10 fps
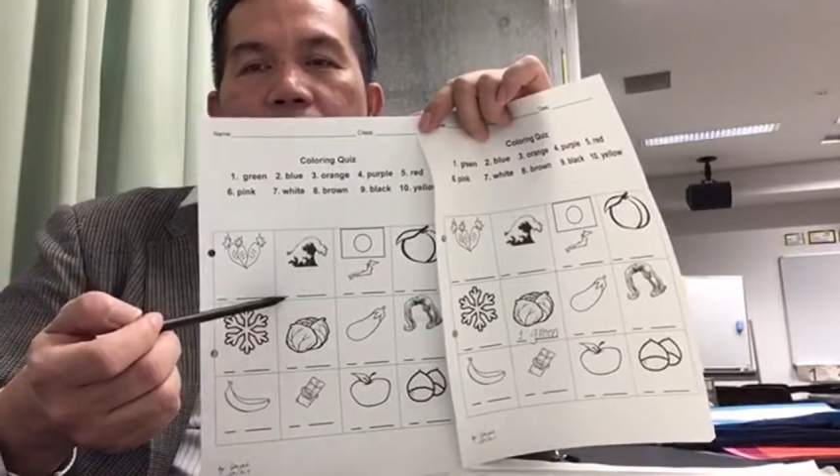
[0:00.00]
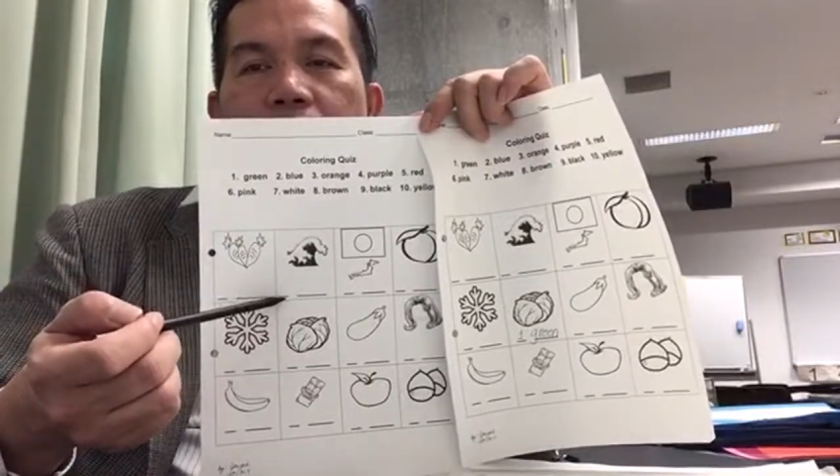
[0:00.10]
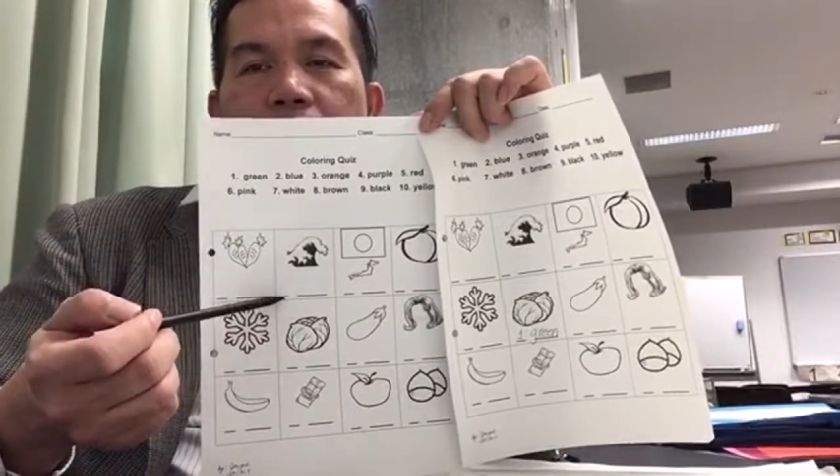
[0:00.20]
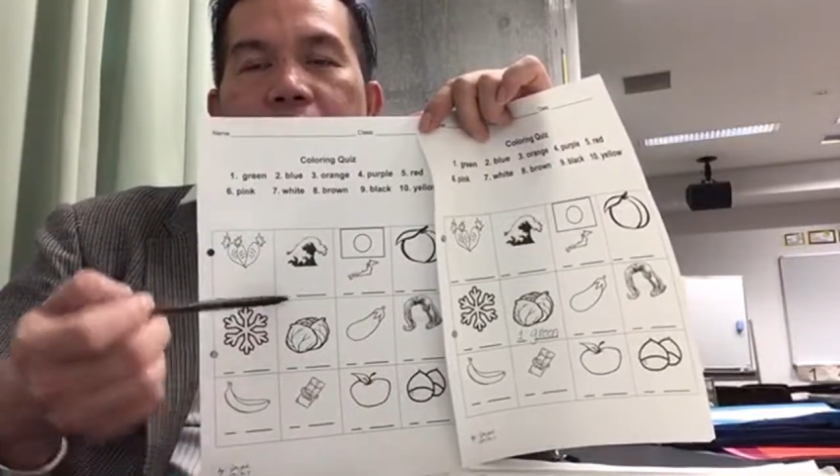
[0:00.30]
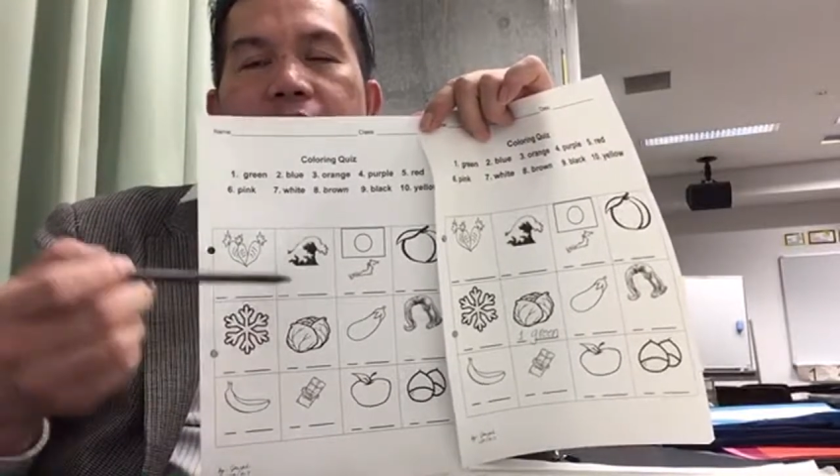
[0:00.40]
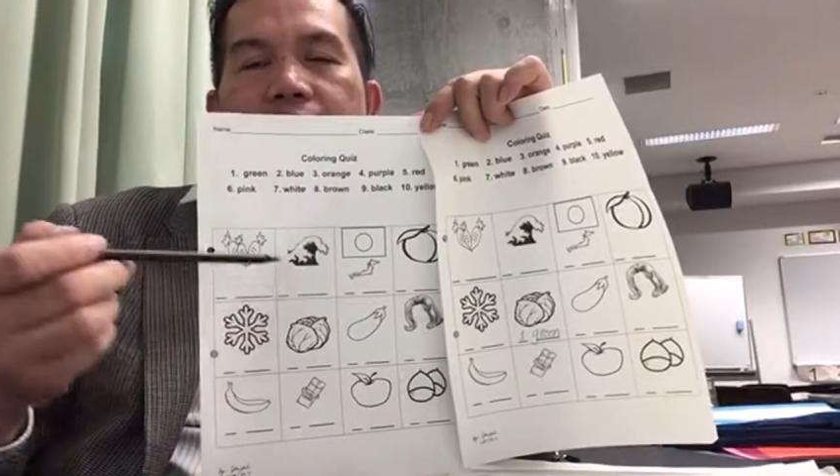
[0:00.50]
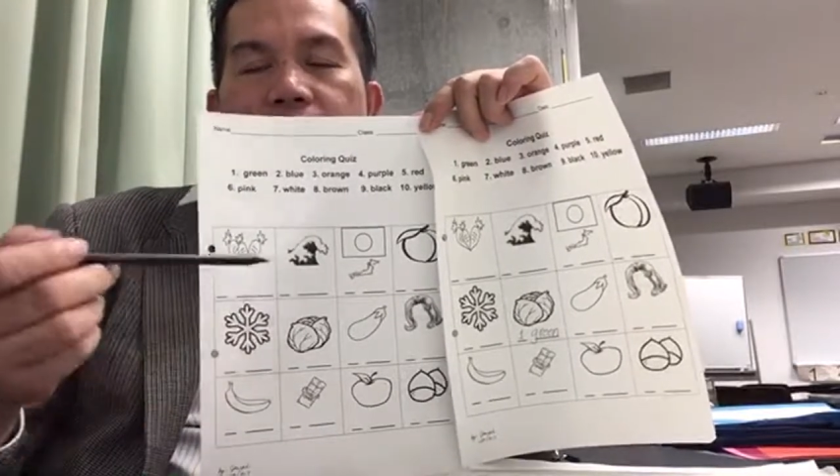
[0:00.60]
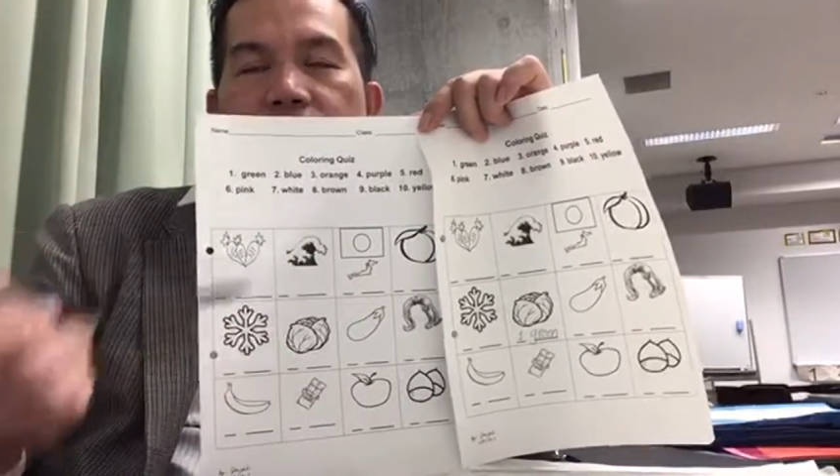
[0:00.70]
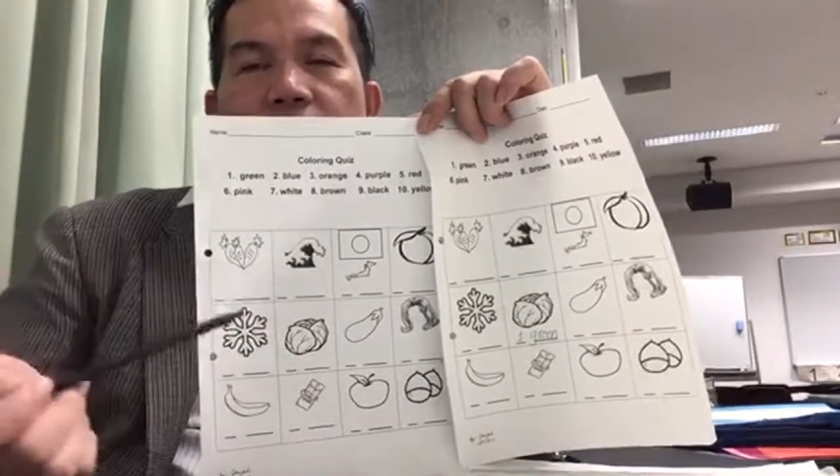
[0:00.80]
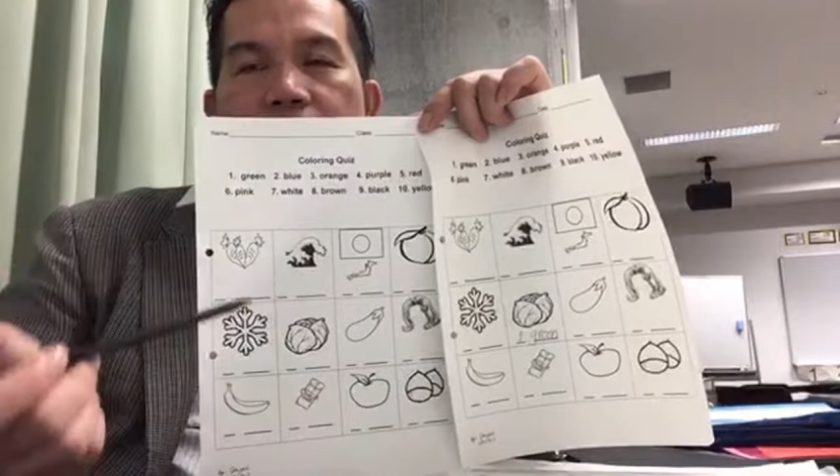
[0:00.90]
Let them
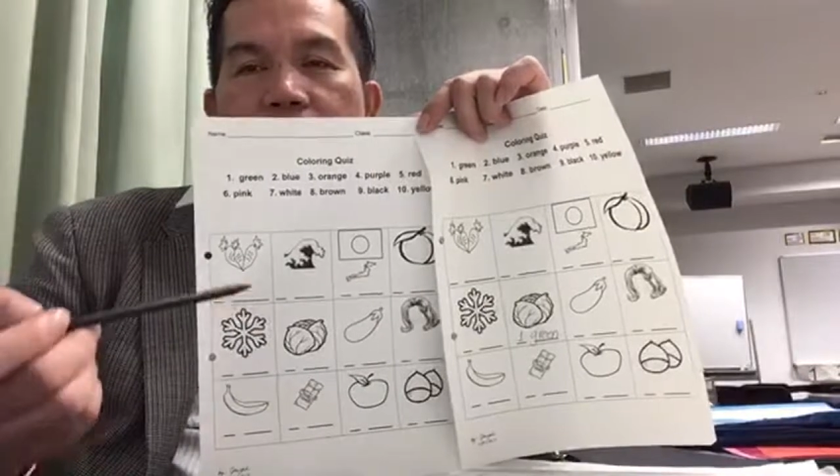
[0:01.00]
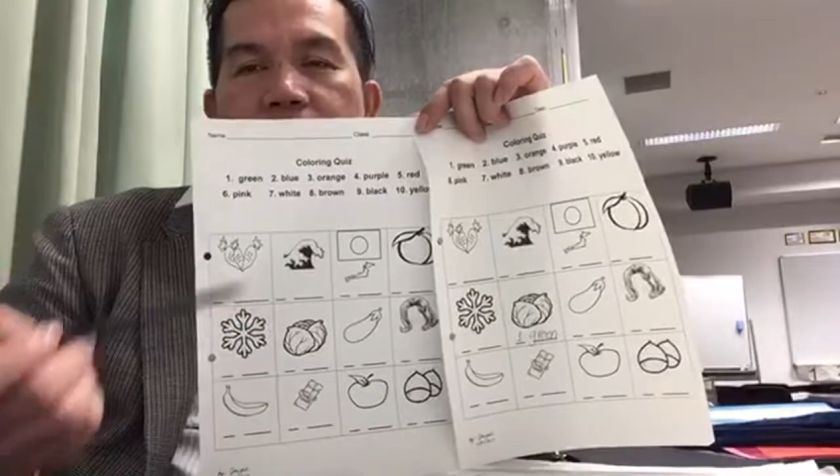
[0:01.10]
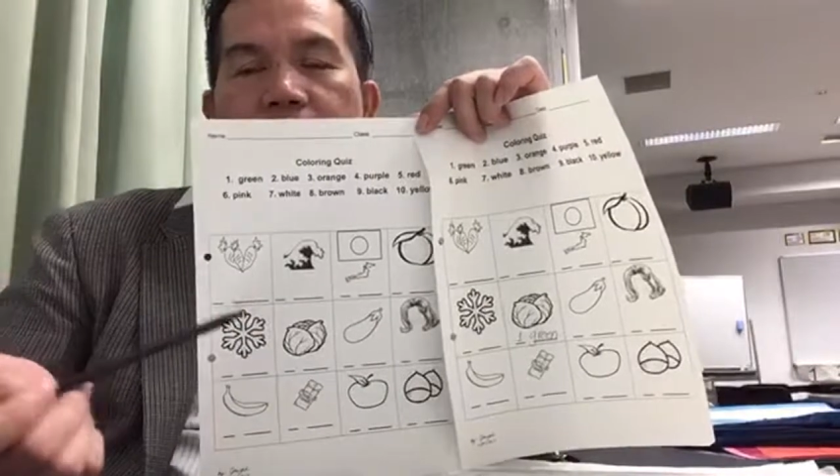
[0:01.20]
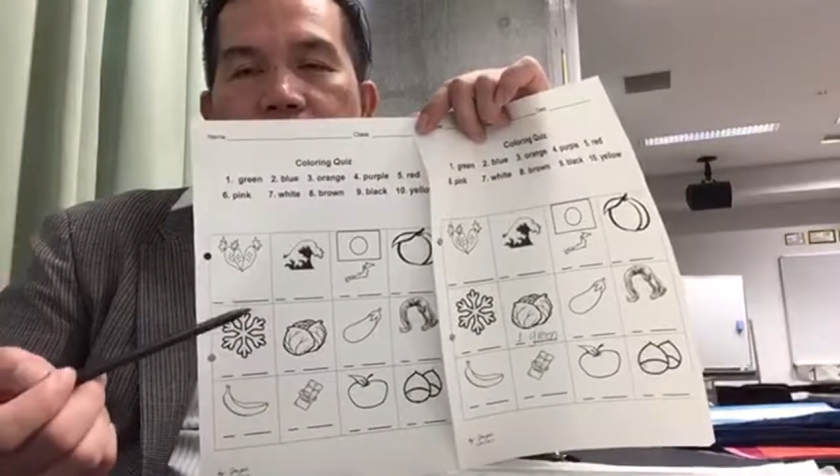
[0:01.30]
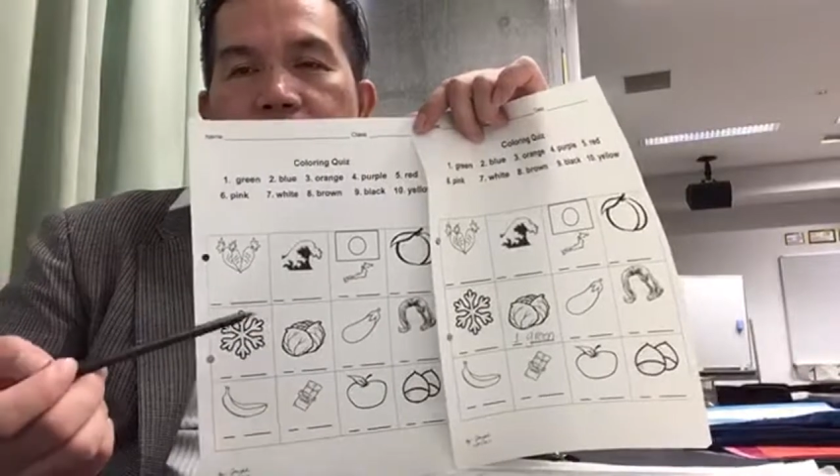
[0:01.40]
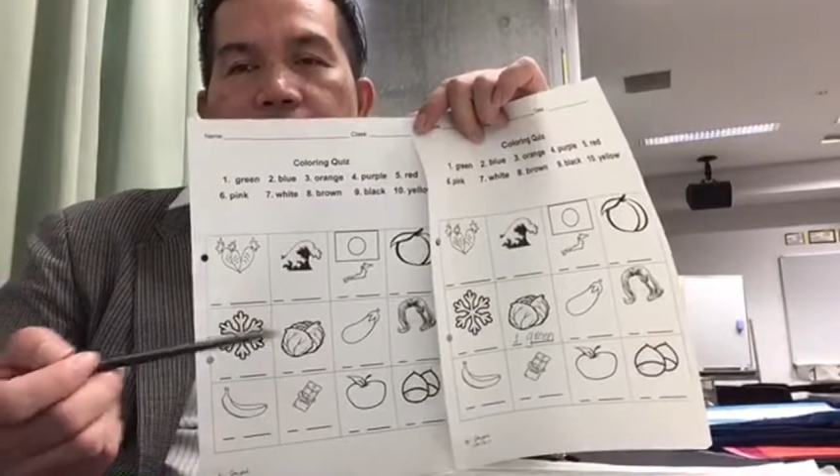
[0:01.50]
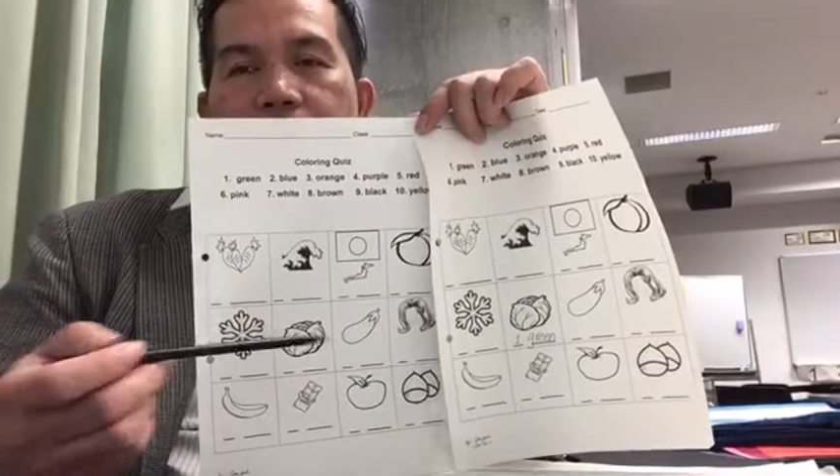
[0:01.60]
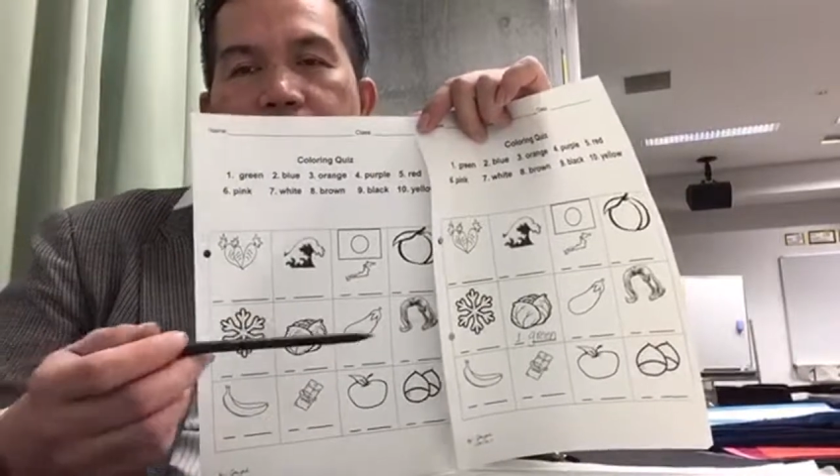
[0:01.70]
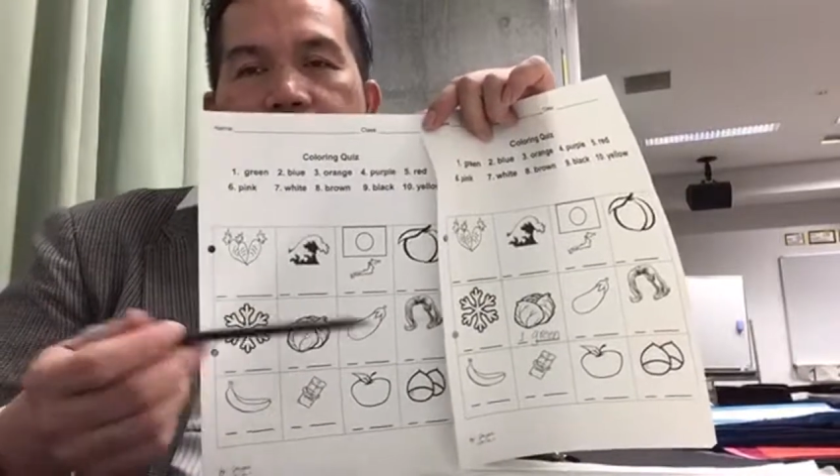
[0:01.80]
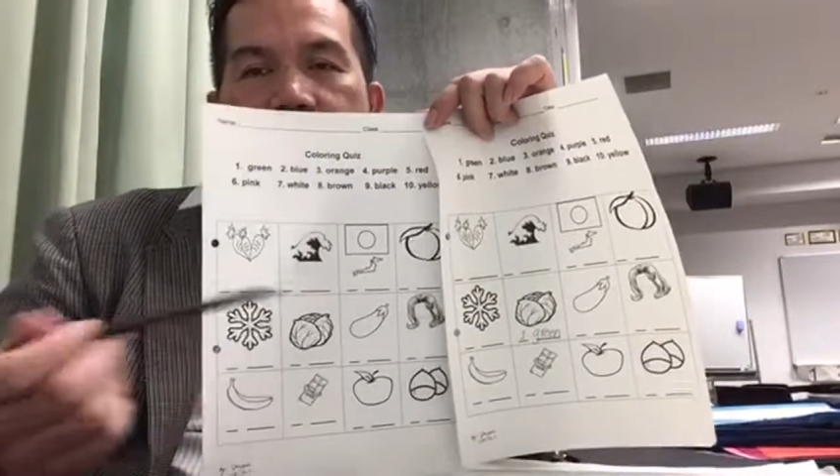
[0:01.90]
do it themselves because
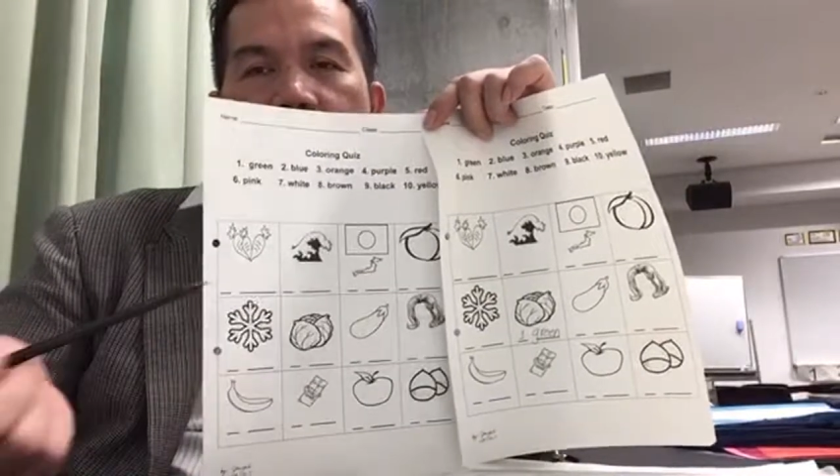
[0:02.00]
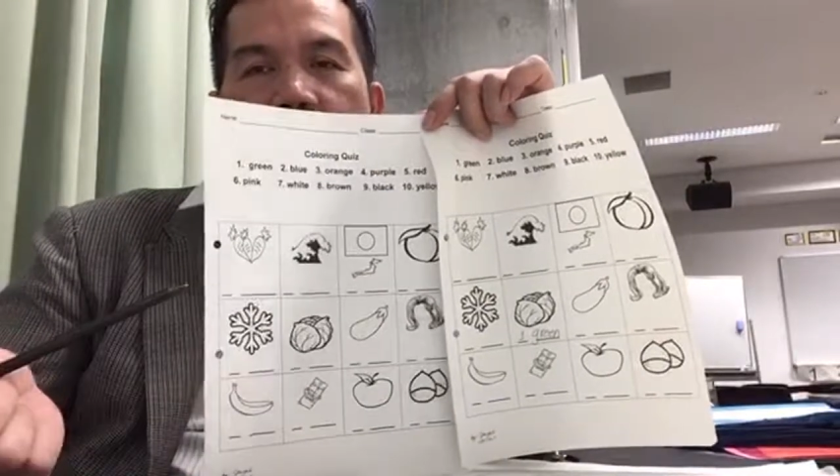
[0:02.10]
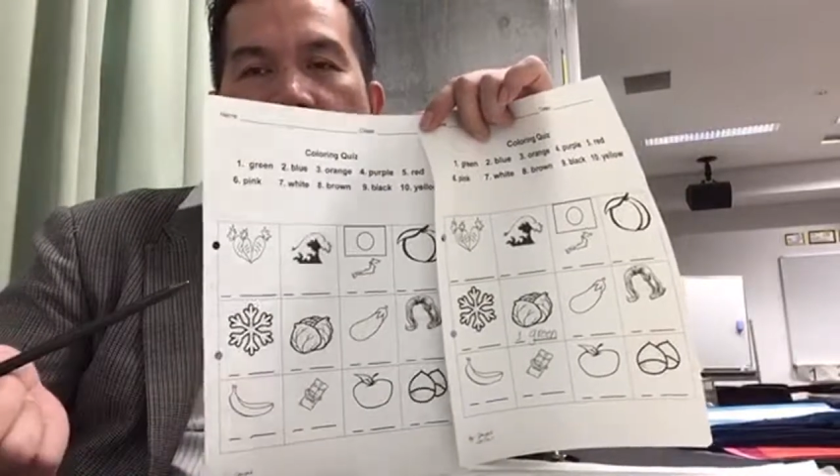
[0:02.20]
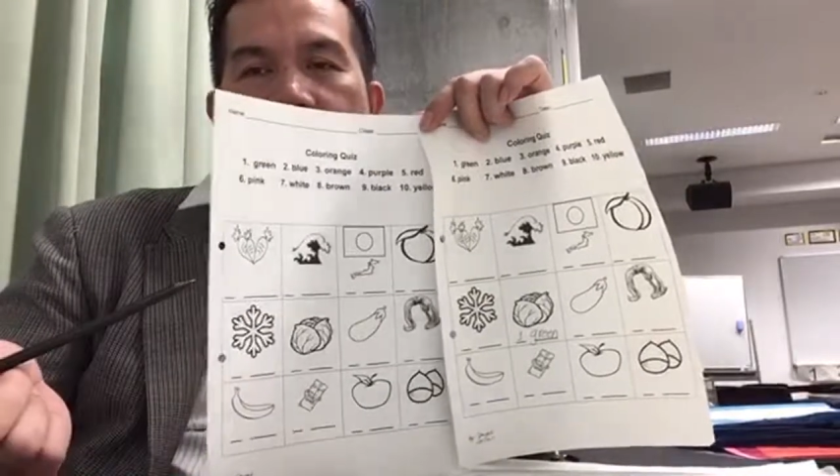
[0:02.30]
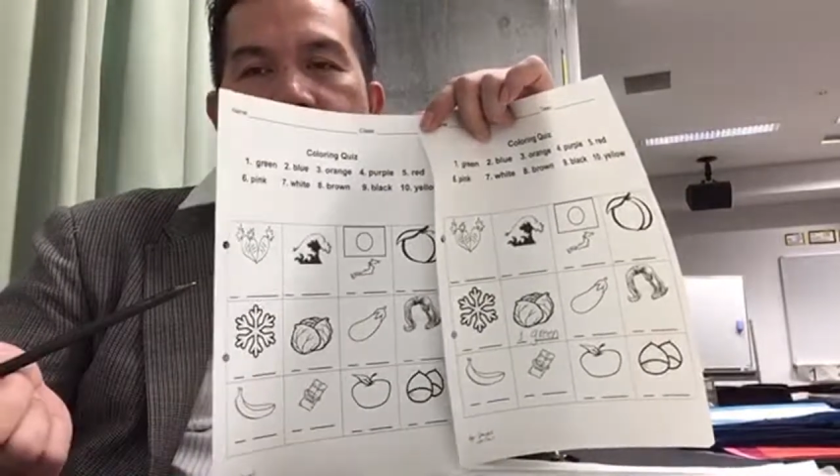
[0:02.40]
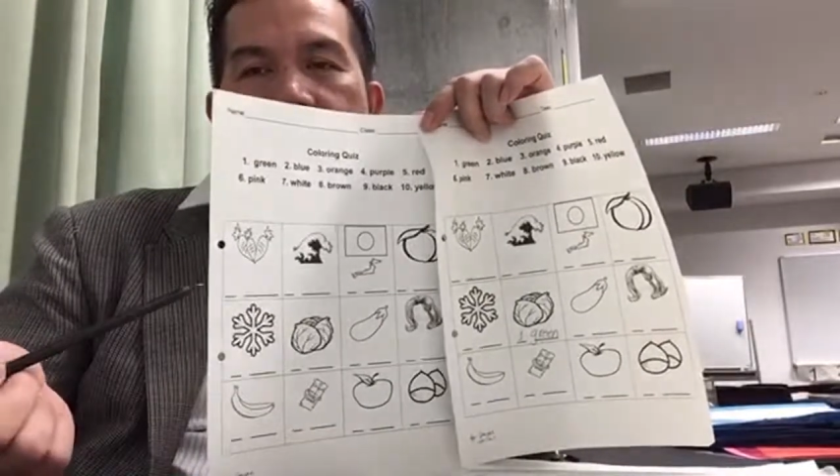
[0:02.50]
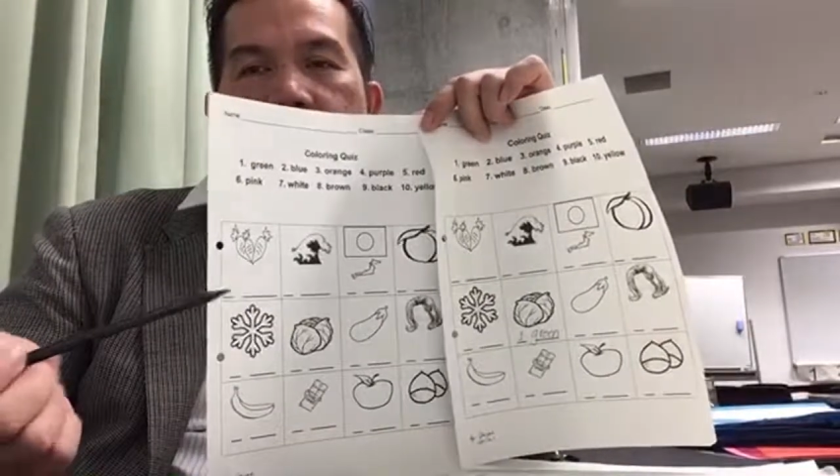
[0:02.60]
this is the quiz.